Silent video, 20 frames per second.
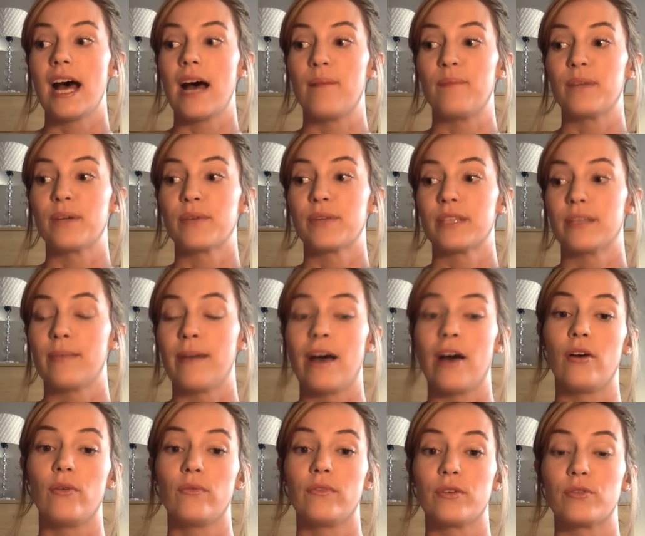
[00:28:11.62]
there was
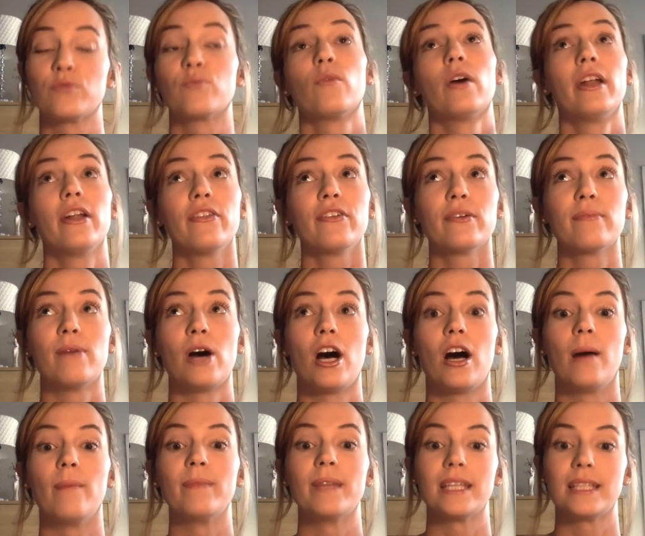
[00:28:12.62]
one other
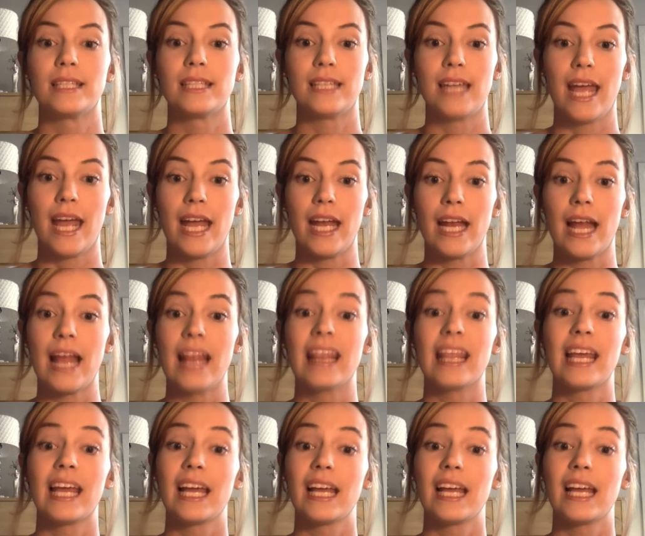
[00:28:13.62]
mom that stayed, and